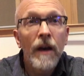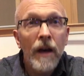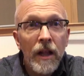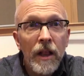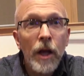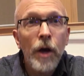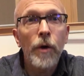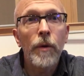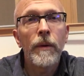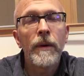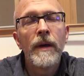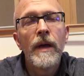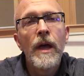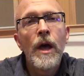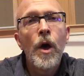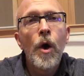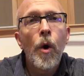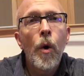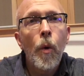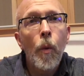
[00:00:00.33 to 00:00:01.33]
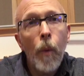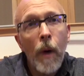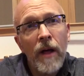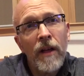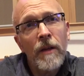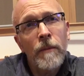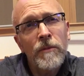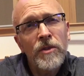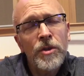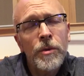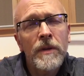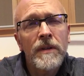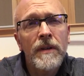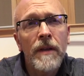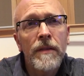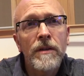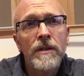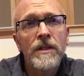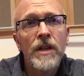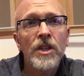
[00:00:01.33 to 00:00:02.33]
Hello, welcome to
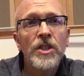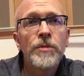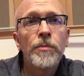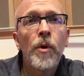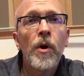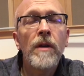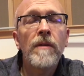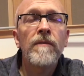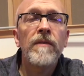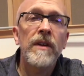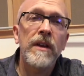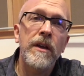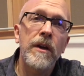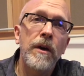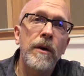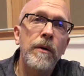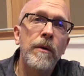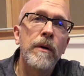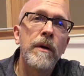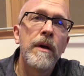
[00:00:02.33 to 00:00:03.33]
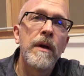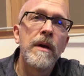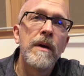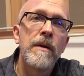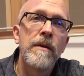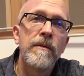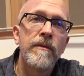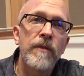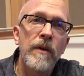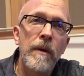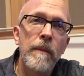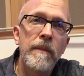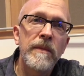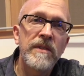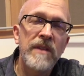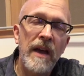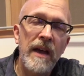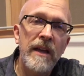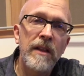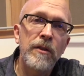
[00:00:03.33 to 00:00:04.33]
another Touchpoint video from
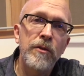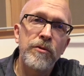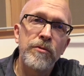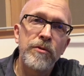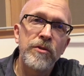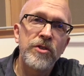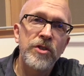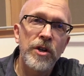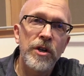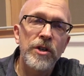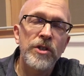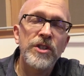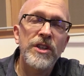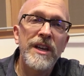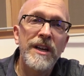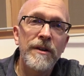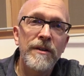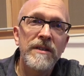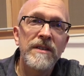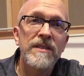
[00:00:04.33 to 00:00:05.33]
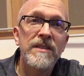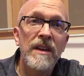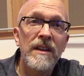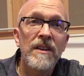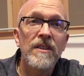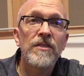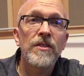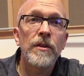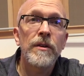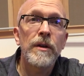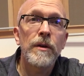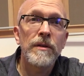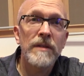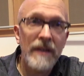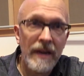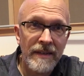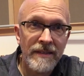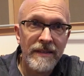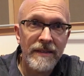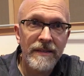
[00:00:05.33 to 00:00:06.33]
Zion Lutheran Church here in San Antonio,
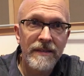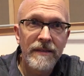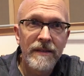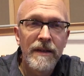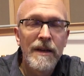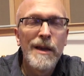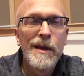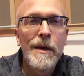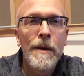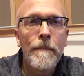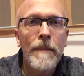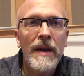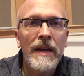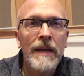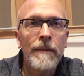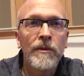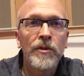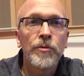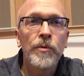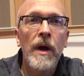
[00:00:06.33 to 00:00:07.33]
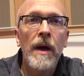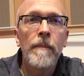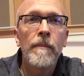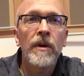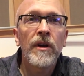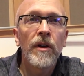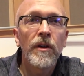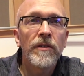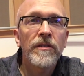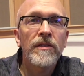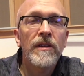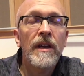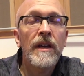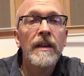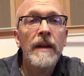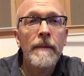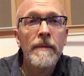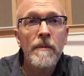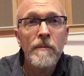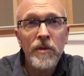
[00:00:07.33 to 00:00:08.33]
Texas. My name is Rob Mikulski and
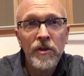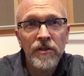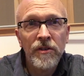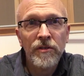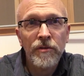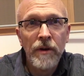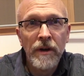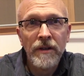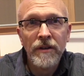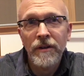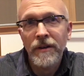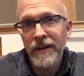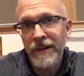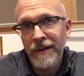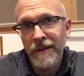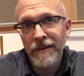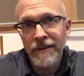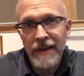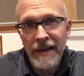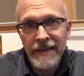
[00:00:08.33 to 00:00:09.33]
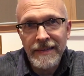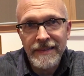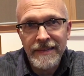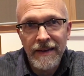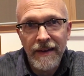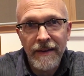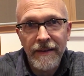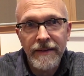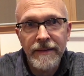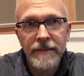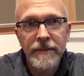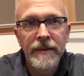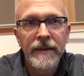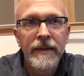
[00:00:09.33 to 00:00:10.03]
I'm the music director here at Zion.